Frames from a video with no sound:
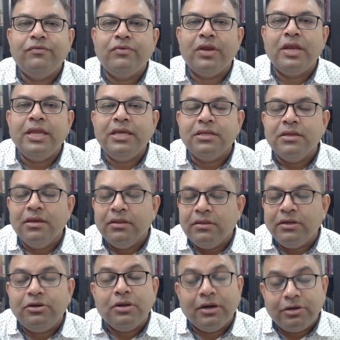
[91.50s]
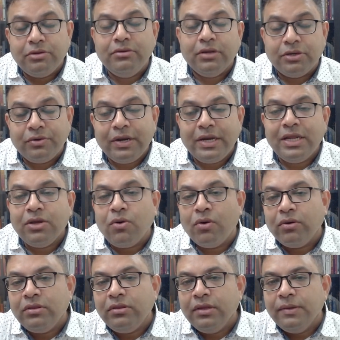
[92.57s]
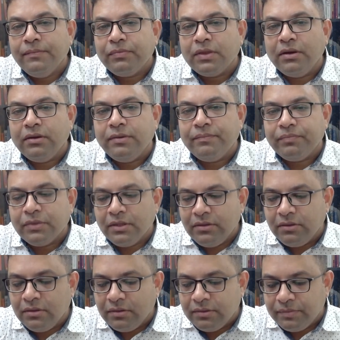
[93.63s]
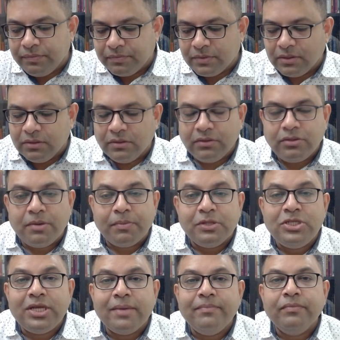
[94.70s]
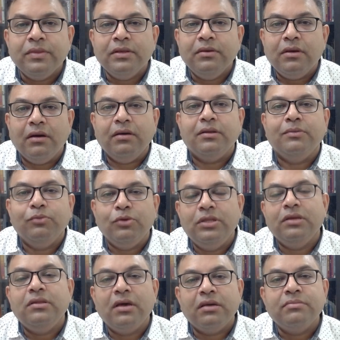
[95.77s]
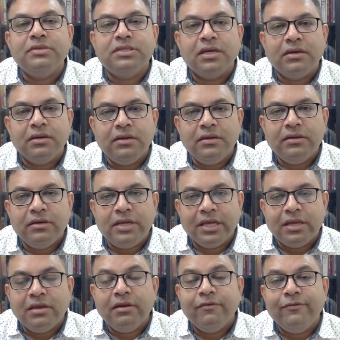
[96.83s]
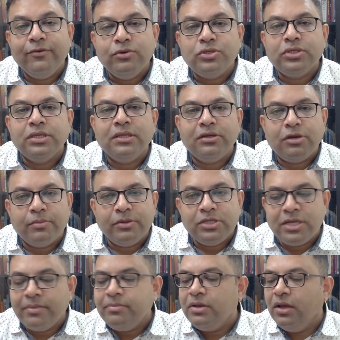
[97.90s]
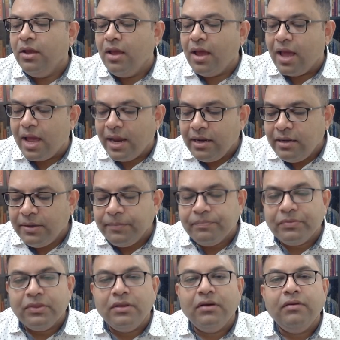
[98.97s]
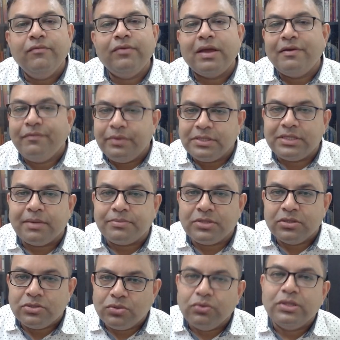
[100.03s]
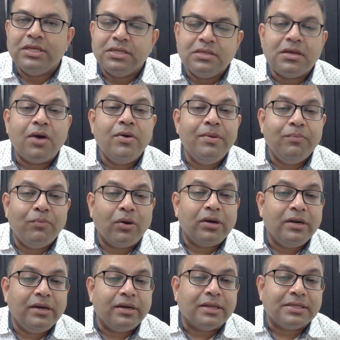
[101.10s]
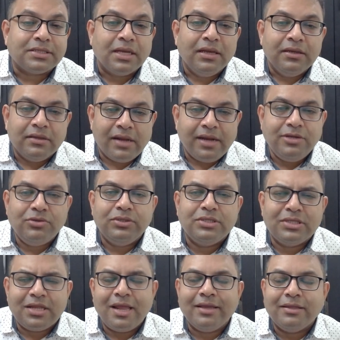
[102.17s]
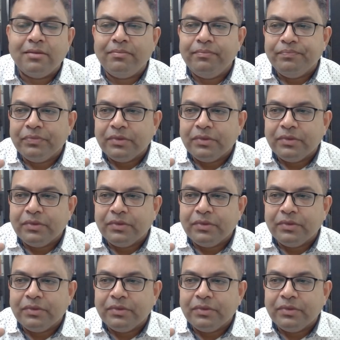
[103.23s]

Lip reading: training on the triple gem, Buddha Dharma Sangha, taking refuge in the triple gem and the five precepts. So this is how important it is, right? So it's like the